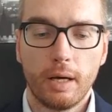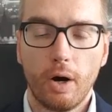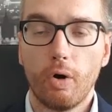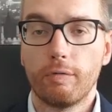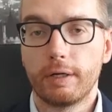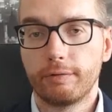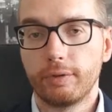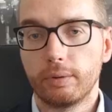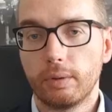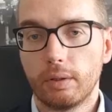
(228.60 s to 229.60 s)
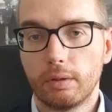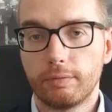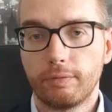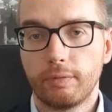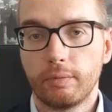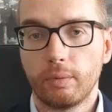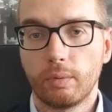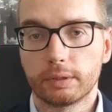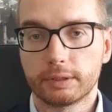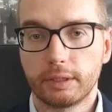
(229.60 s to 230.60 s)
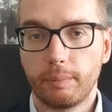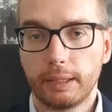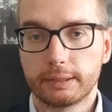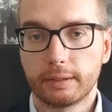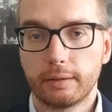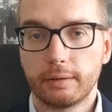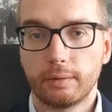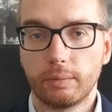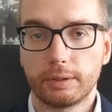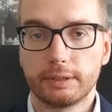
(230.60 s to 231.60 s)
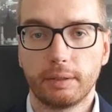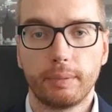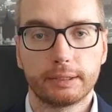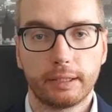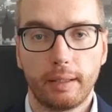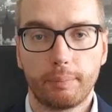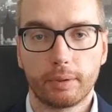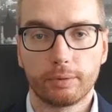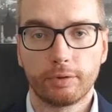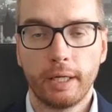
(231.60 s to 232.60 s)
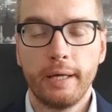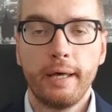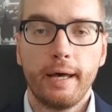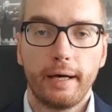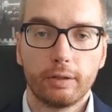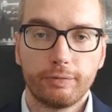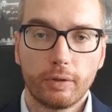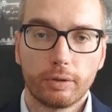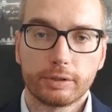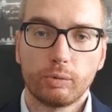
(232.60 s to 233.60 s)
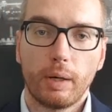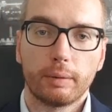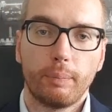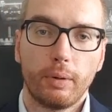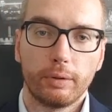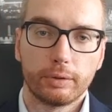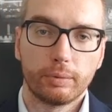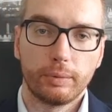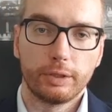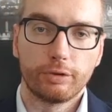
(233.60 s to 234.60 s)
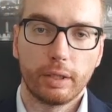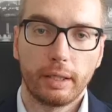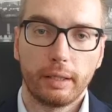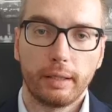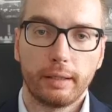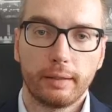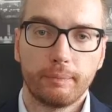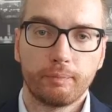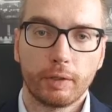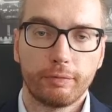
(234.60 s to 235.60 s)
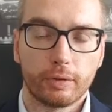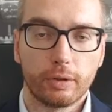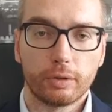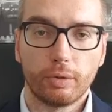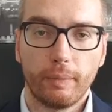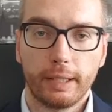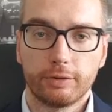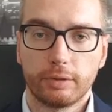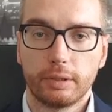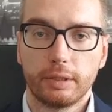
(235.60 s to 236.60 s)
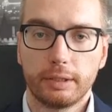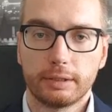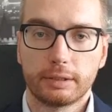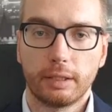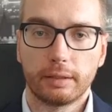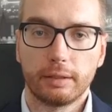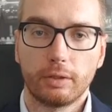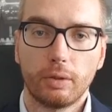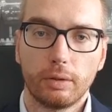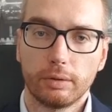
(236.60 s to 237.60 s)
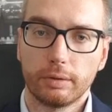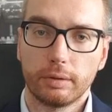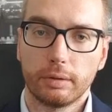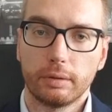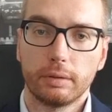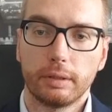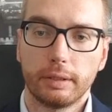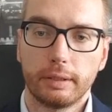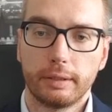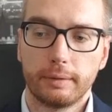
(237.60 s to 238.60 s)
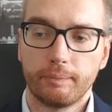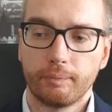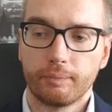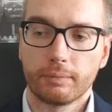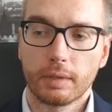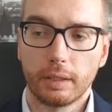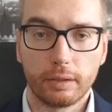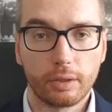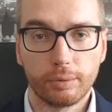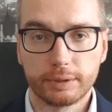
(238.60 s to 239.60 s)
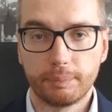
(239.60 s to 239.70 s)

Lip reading: overview of what is the best approach. And of course, one point which I forgot to mention is that it all includes